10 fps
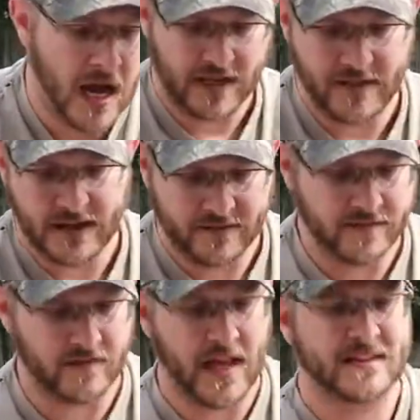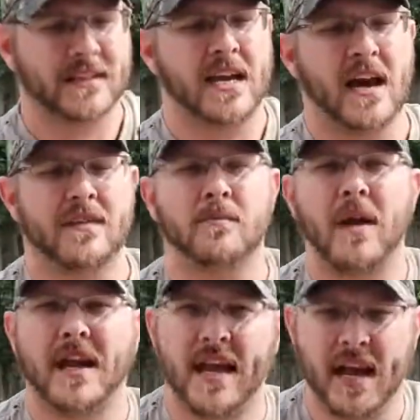And then lastly, yeah, the
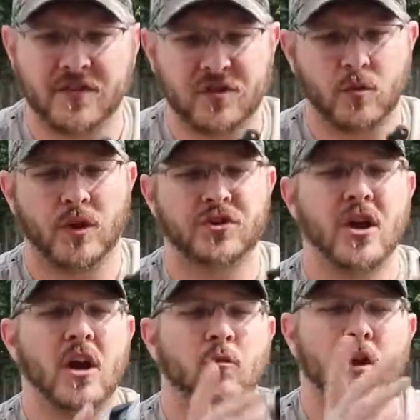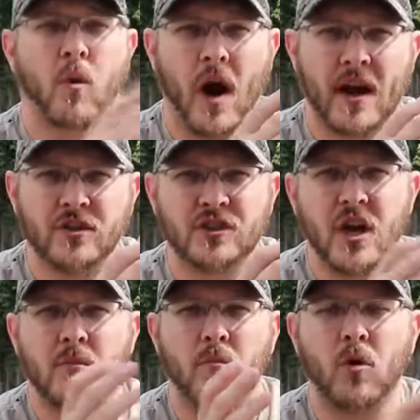bait caster, which requires
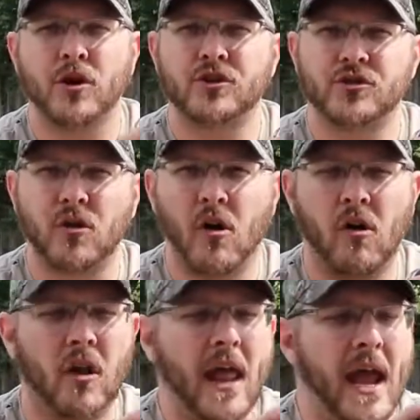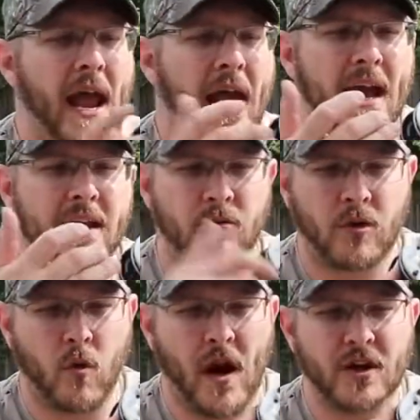more control, and it
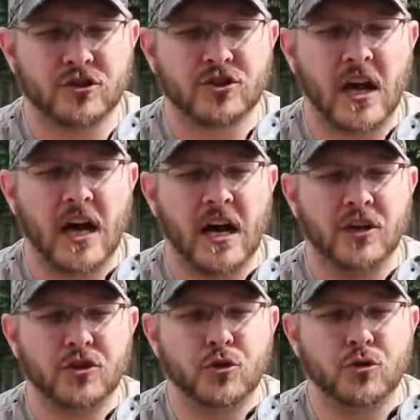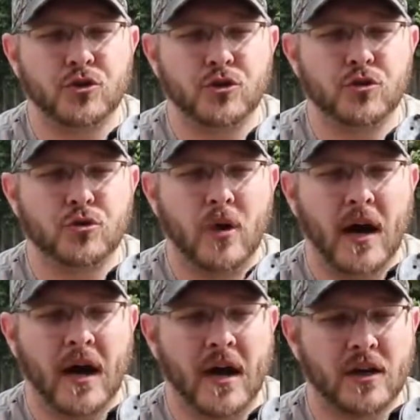requires you to
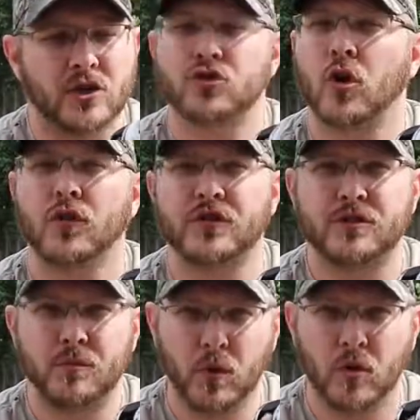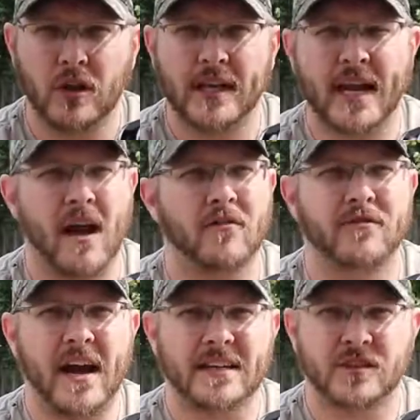control the spool and how
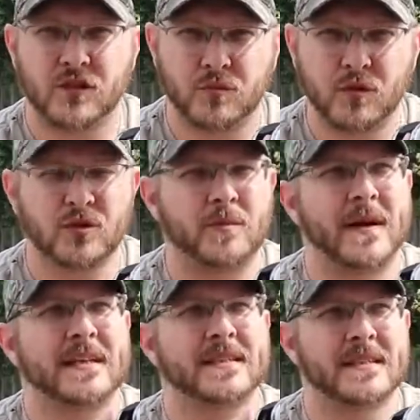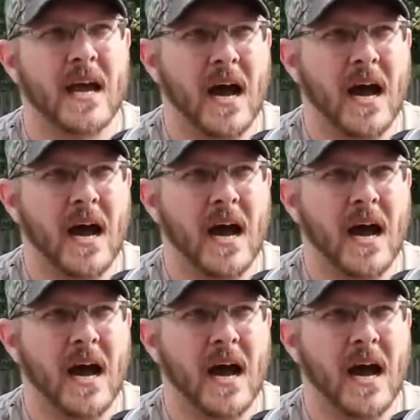fast the spool spins,